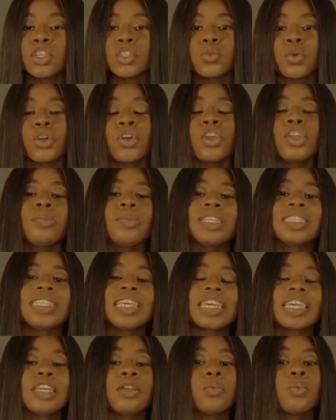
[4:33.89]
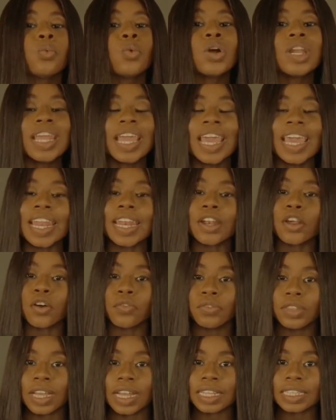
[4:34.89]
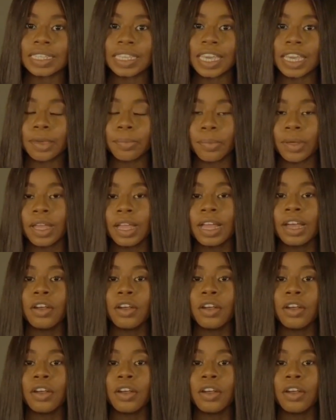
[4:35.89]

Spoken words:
So you're going to be taking one end of that tape